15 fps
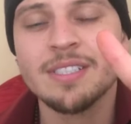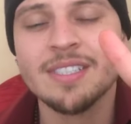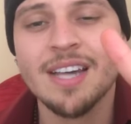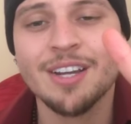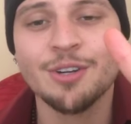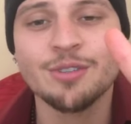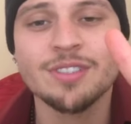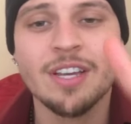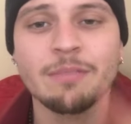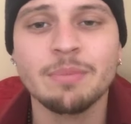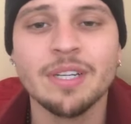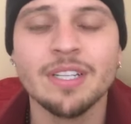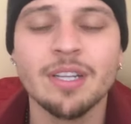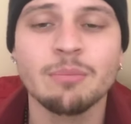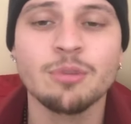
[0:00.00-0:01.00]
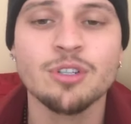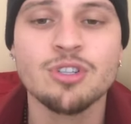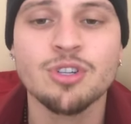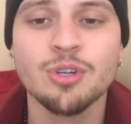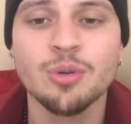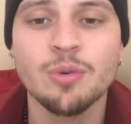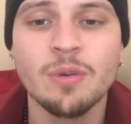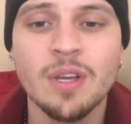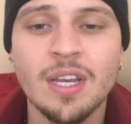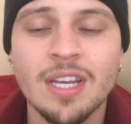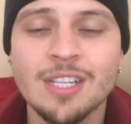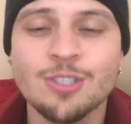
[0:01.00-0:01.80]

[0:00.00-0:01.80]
San Jose being number 2.